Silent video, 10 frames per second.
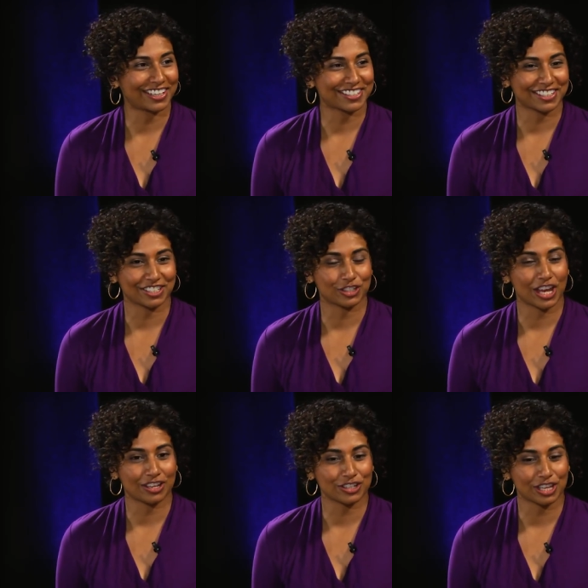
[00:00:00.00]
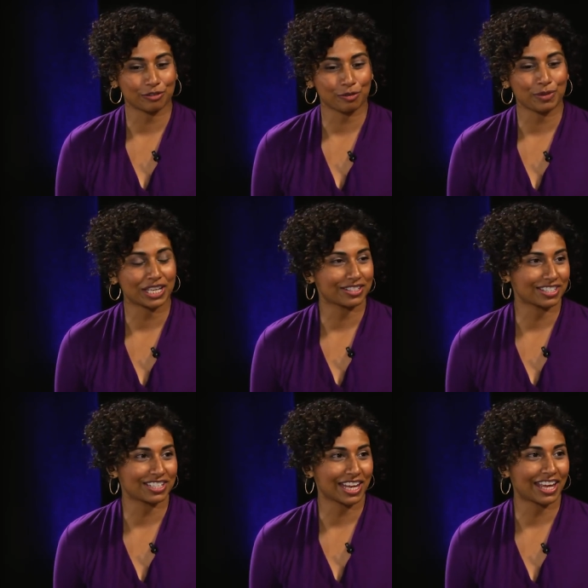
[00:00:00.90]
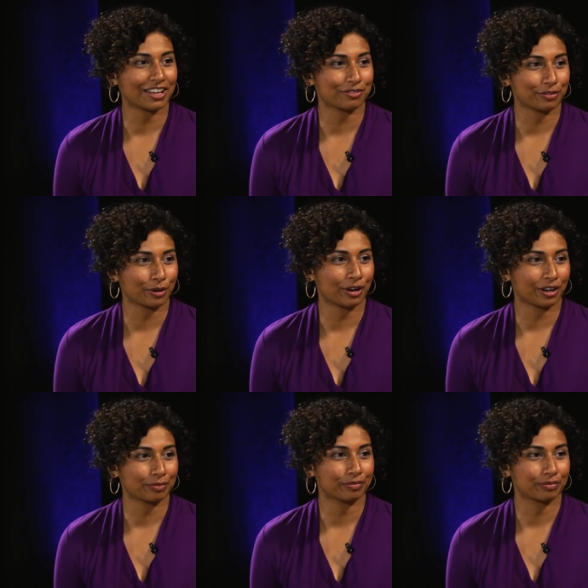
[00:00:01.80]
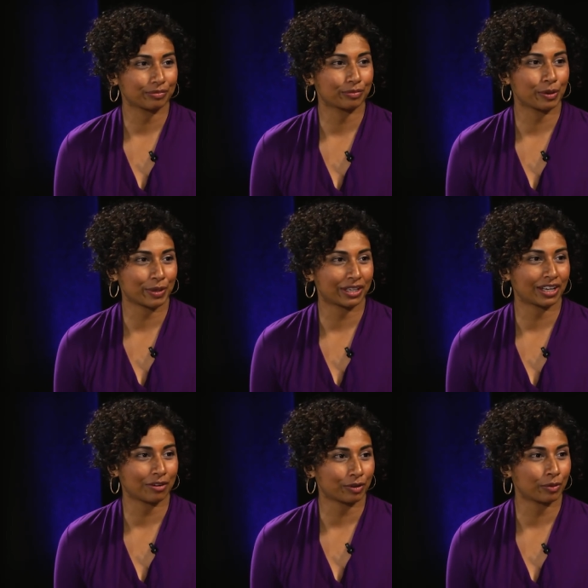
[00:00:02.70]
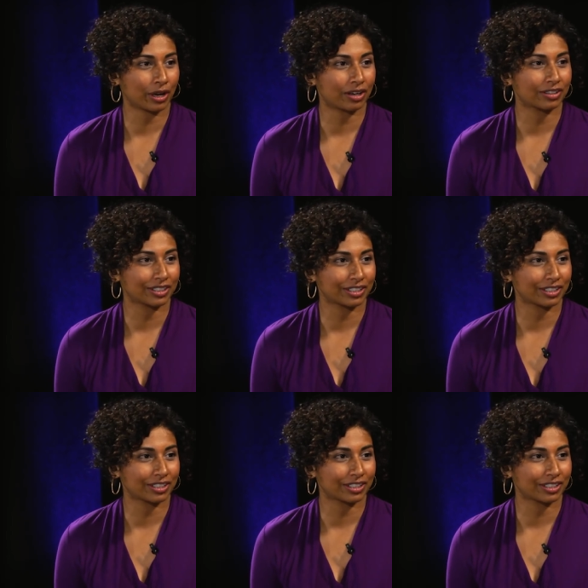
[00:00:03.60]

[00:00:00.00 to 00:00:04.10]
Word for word: is a challenge that remains today for women everywhere.